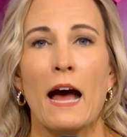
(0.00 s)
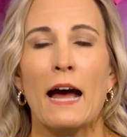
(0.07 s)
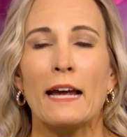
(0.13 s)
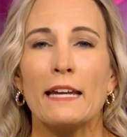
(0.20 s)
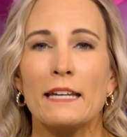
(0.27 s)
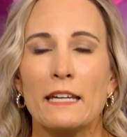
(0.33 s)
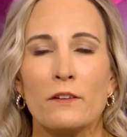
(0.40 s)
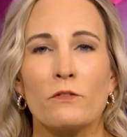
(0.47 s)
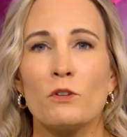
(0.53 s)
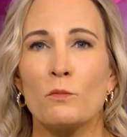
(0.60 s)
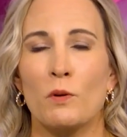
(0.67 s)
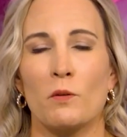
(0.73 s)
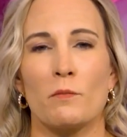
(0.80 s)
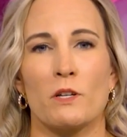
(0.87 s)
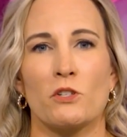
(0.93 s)
I give you
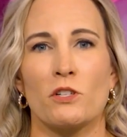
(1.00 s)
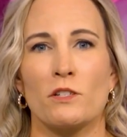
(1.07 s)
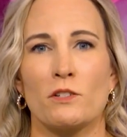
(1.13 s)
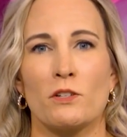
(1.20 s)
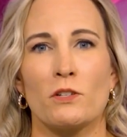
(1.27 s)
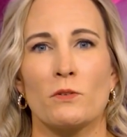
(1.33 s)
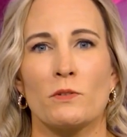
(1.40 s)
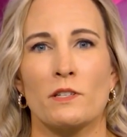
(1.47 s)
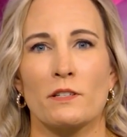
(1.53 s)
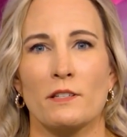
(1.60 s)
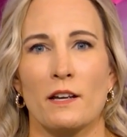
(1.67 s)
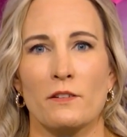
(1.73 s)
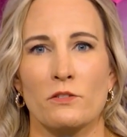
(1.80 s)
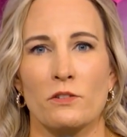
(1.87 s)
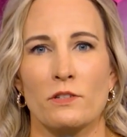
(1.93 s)
permission to use this
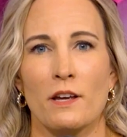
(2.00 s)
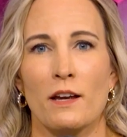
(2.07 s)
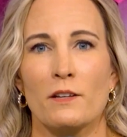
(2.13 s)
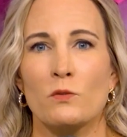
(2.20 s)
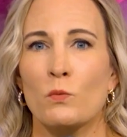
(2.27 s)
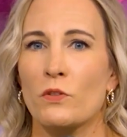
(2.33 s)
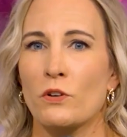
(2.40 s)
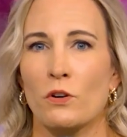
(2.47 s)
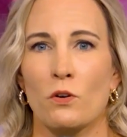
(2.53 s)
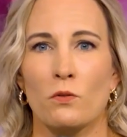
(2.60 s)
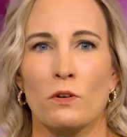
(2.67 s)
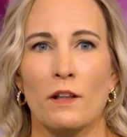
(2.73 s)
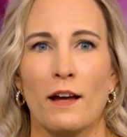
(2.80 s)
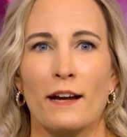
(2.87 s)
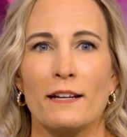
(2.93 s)
exercise with your own
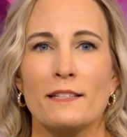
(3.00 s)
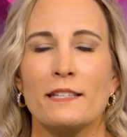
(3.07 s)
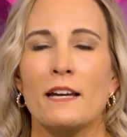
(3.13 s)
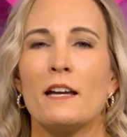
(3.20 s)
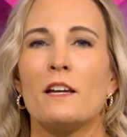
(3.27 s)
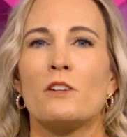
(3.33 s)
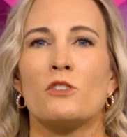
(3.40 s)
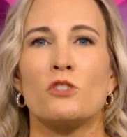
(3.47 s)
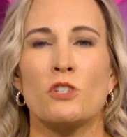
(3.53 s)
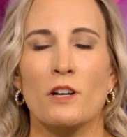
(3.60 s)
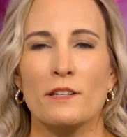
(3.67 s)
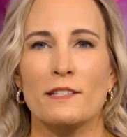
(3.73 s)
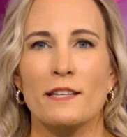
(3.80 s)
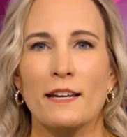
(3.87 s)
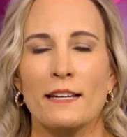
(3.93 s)
clients,
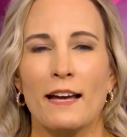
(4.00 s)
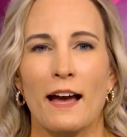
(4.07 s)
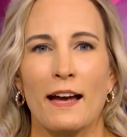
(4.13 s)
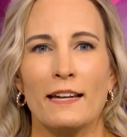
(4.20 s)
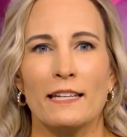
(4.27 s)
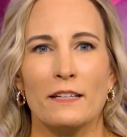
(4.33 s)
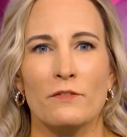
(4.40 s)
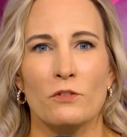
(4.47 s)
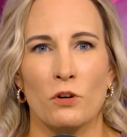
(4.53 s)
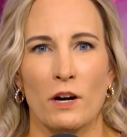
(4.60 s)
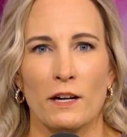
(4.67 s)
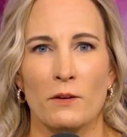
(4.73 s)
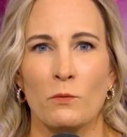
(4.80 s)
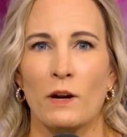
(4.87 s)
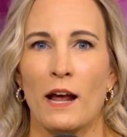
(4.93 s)
just like I give
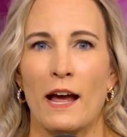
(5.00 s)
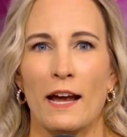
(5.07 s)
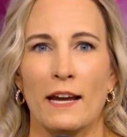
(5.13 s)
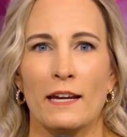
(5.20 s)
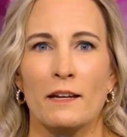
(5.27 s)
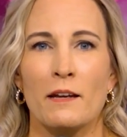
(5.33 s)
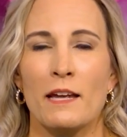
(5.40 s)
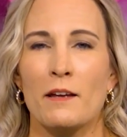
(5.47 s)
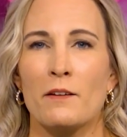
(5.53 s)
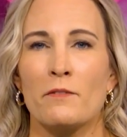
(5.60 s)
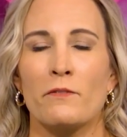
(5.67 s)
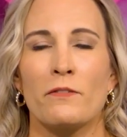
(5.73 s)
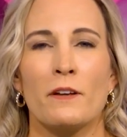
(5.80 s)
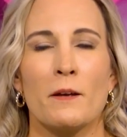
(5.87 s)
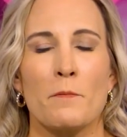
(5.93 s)
credit when I
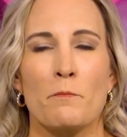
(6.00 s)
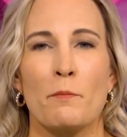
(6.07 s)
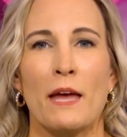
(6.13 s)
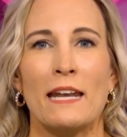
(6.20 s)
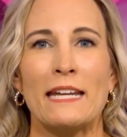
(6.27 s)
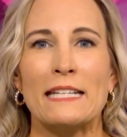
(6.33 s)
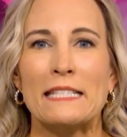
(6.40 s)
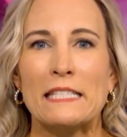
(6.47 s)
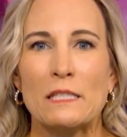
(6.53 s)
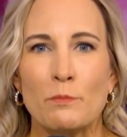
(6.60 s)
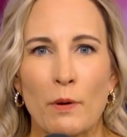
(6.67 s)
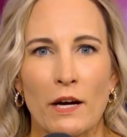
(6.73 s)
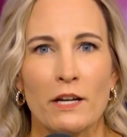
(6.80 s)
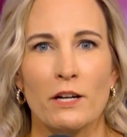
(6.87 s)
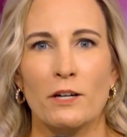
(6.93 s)
have been
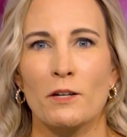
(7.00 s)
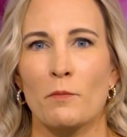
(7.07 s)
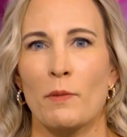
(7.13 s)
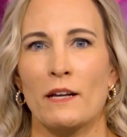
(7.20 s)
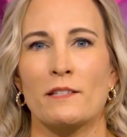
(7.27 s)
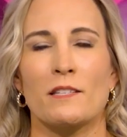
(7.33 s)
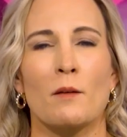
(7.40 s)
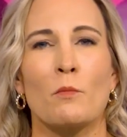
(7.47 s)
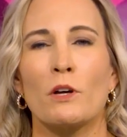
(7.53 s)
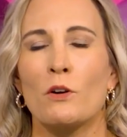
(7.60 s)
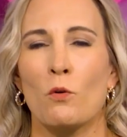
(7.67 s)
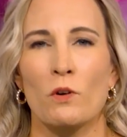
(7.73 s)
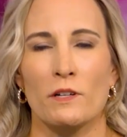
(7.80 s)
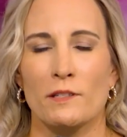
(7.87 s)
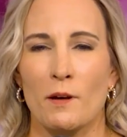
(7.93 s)
inspired by someone
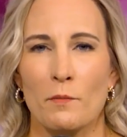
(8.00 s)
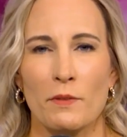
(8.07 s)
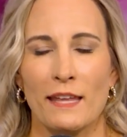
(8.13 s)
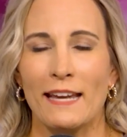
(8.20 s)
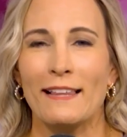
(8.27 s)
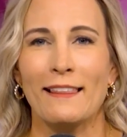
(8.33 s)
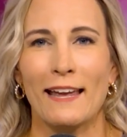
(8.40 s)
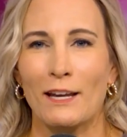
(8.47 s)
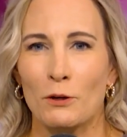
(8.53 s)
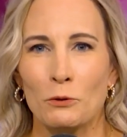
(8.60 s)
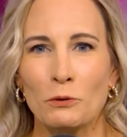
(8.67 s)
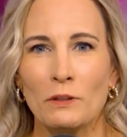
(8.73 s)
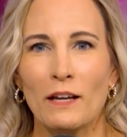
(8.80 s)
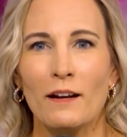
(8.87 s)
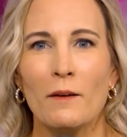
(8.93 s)
or something like
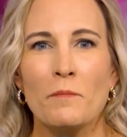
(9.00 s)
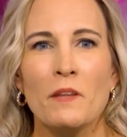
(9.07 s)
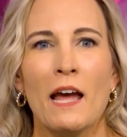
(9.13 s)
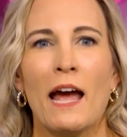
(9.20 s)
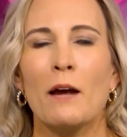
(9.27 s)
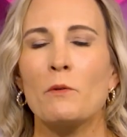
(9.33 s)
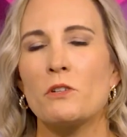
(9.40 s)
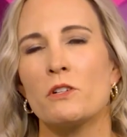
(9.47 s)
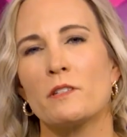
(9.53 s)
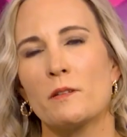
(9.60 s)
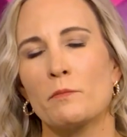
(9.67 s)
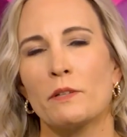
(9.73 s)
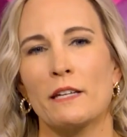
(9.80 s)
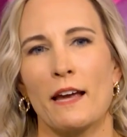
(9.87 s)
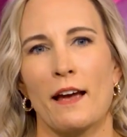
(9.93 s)
OOLA. I would just
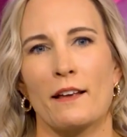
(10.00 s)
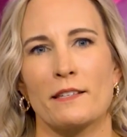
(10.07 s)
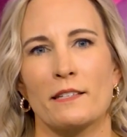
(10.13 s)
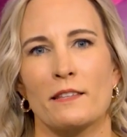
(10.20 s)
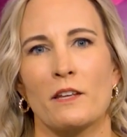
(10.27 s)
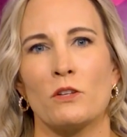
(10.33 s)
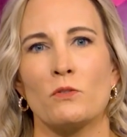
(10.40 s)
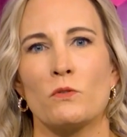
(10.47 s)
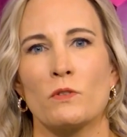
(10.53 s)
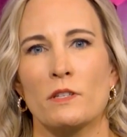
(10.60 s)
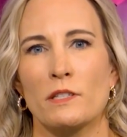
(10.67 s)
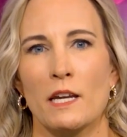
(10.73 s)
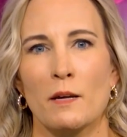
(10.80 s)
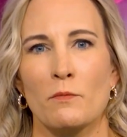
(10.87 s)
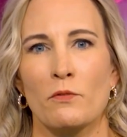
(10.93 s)
simply ask that you do the
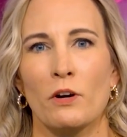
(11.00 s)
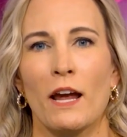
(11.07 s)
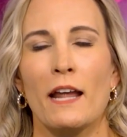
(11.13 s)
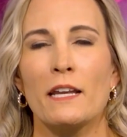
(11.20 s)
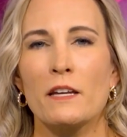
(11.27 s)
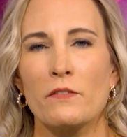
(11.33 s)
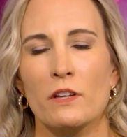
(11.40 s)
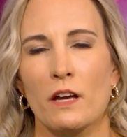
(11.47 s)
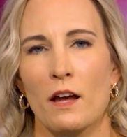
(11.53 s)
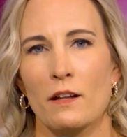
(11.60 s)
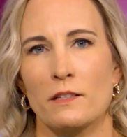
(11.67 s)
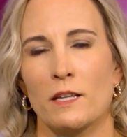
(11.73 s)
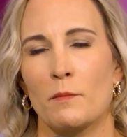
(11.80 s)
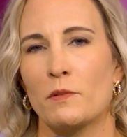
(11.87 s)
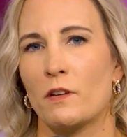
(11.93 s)
same for any of the
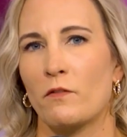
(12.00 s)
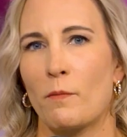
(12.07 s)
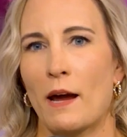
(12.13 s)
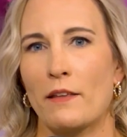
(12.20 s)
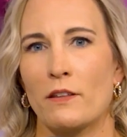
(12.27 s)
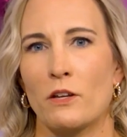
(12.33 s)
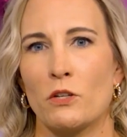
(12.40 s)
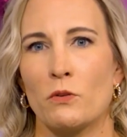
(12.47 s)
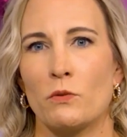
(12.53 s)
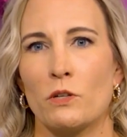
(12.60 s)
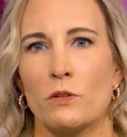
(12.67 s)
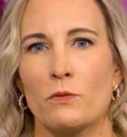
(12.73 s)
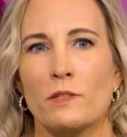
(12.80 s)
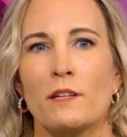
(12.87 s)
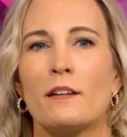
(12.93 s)
concepts of mine that you
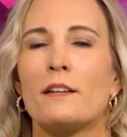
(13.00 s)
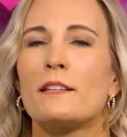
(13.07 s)
use.